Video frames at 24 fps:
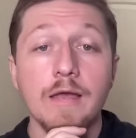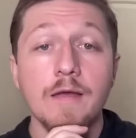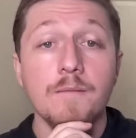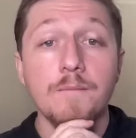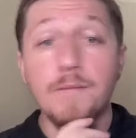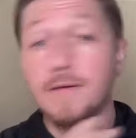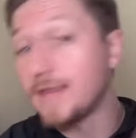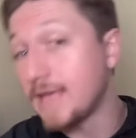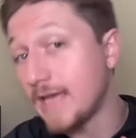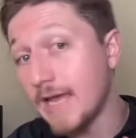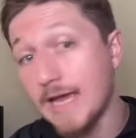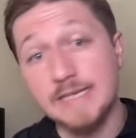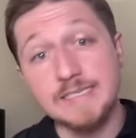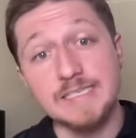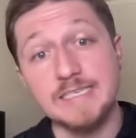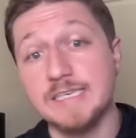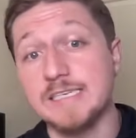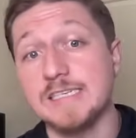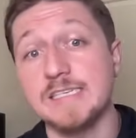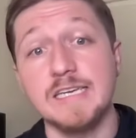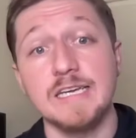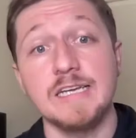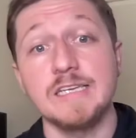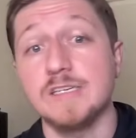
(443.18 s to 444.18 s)
But the
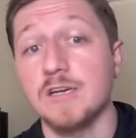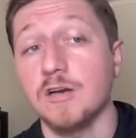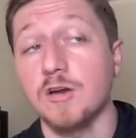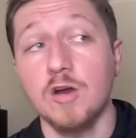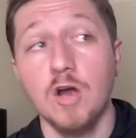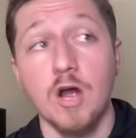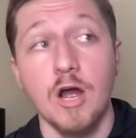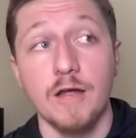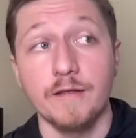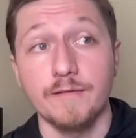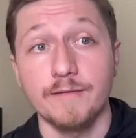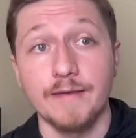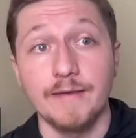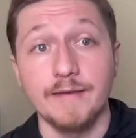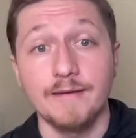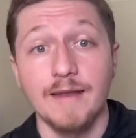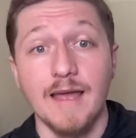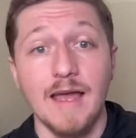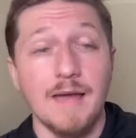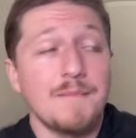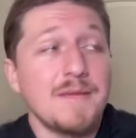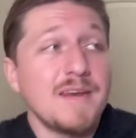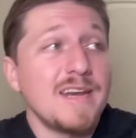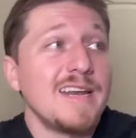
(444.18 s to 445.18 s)
SEC is a gauntlet.
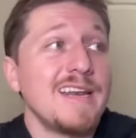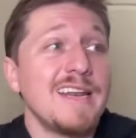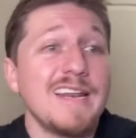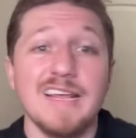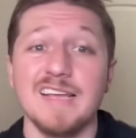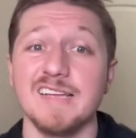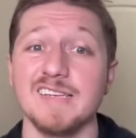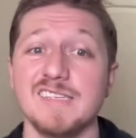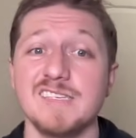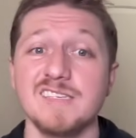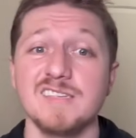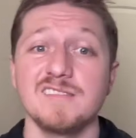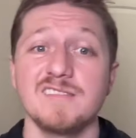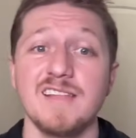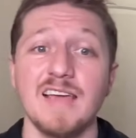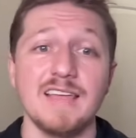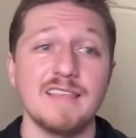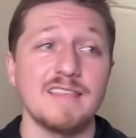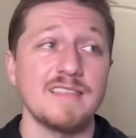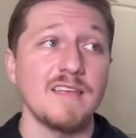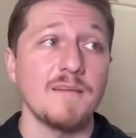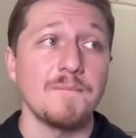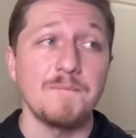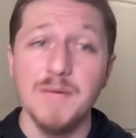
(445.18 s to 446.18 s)
I mean, it is.
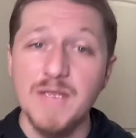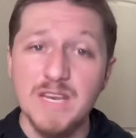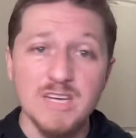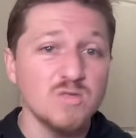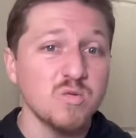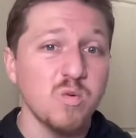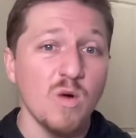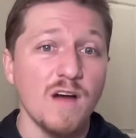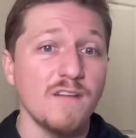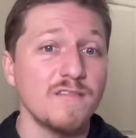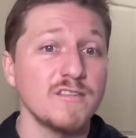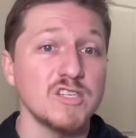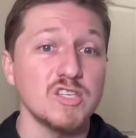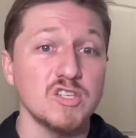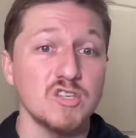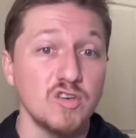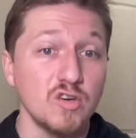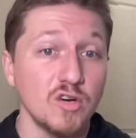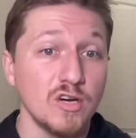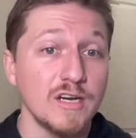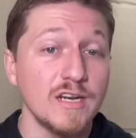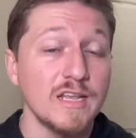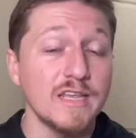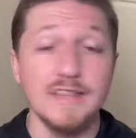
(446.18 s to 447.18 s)
Like, the Big 12 is
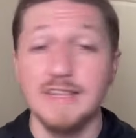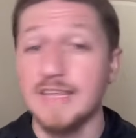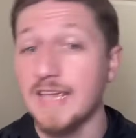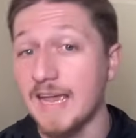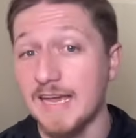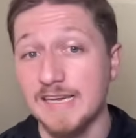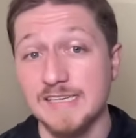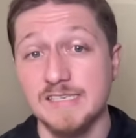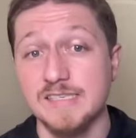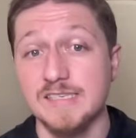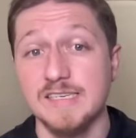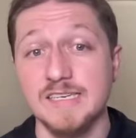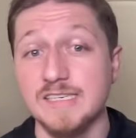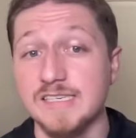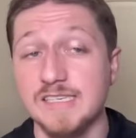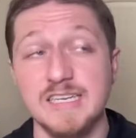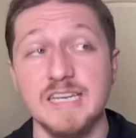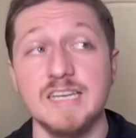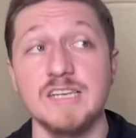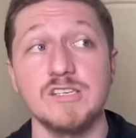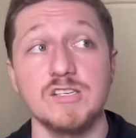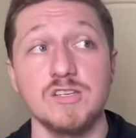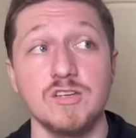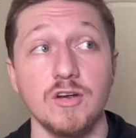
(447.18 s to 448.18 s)
good. The
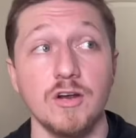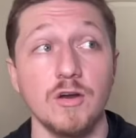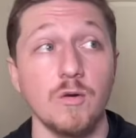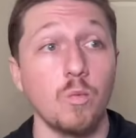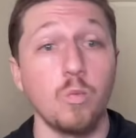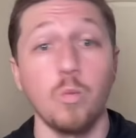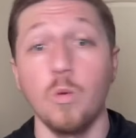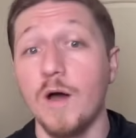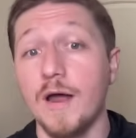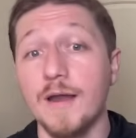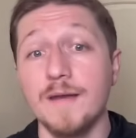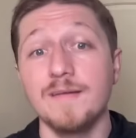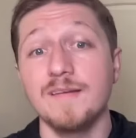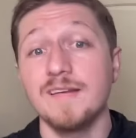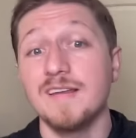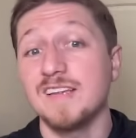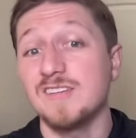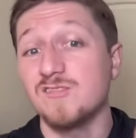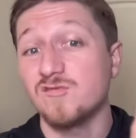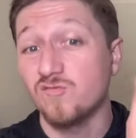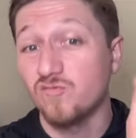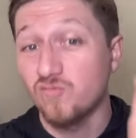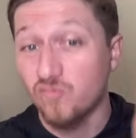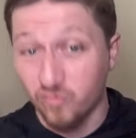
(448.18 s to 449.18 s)
SEC is good. One
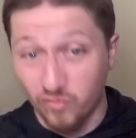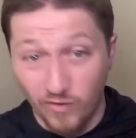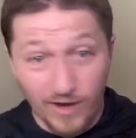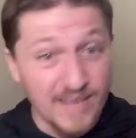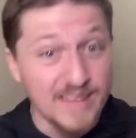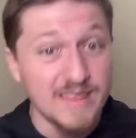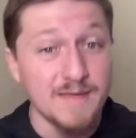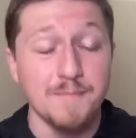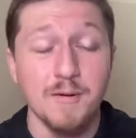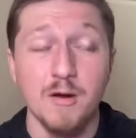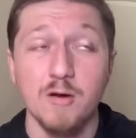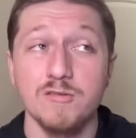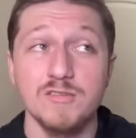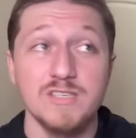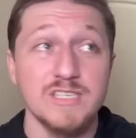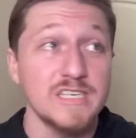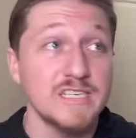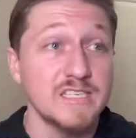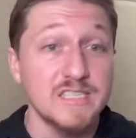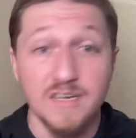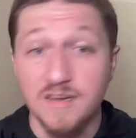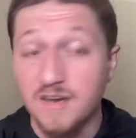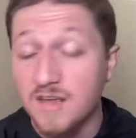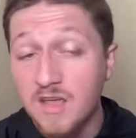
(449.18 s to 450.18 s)
is great in the
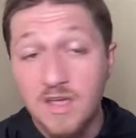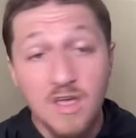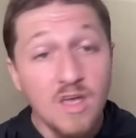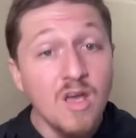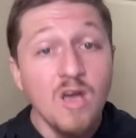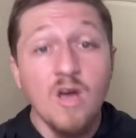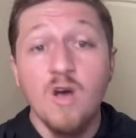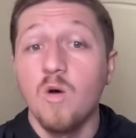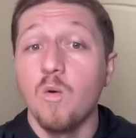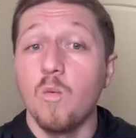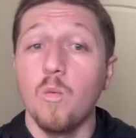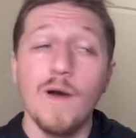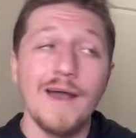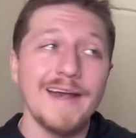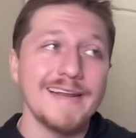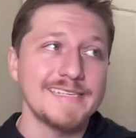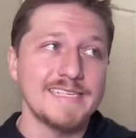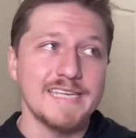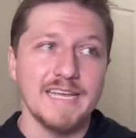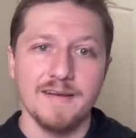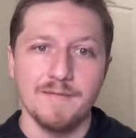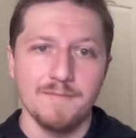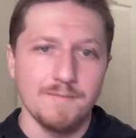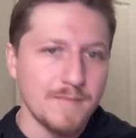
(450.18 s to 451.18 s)
postseason. One is
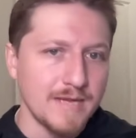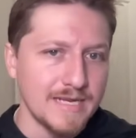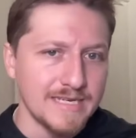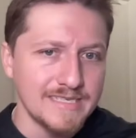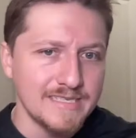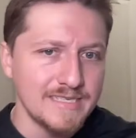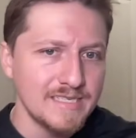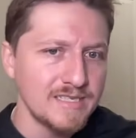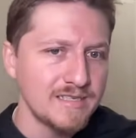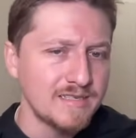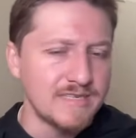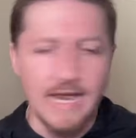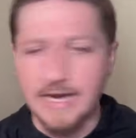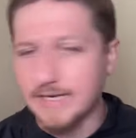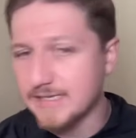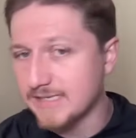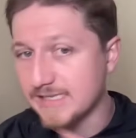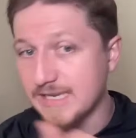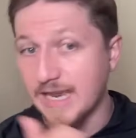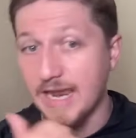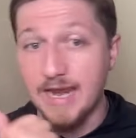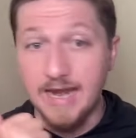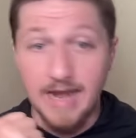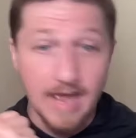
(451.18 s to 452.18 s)
hit and miss.
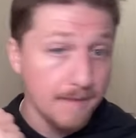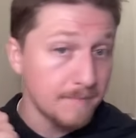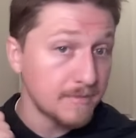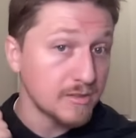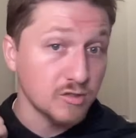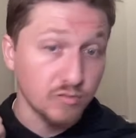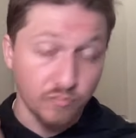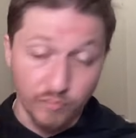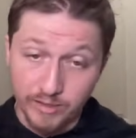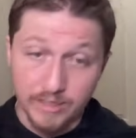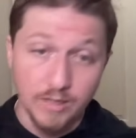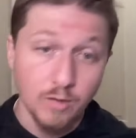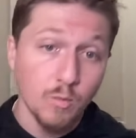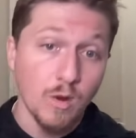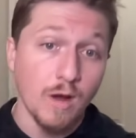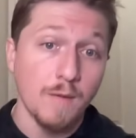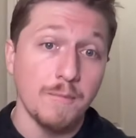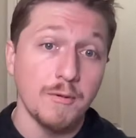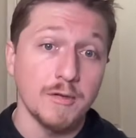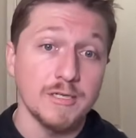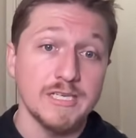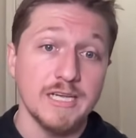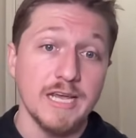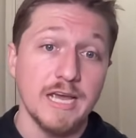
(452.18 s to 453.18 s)
Texas A&M is really well
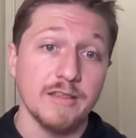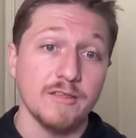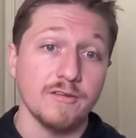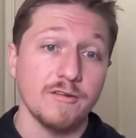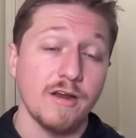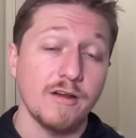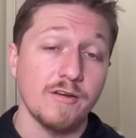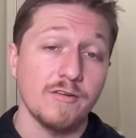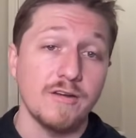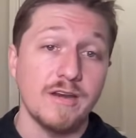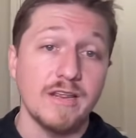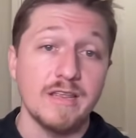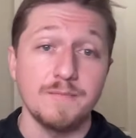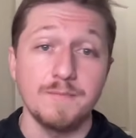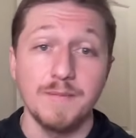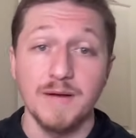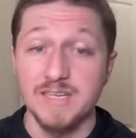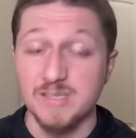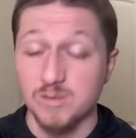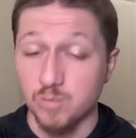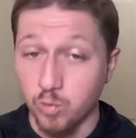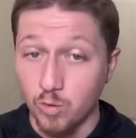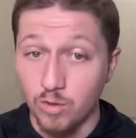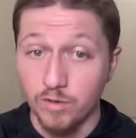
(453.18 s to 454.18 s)
put together underneath
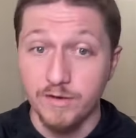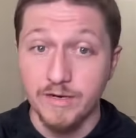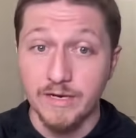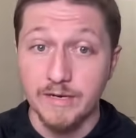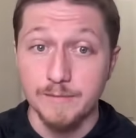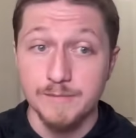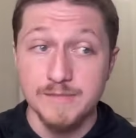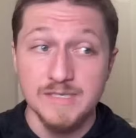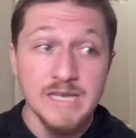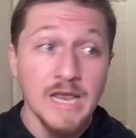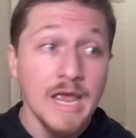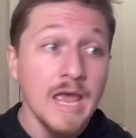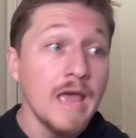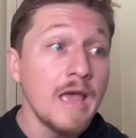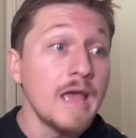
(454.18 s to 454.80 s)
Buzz Williams.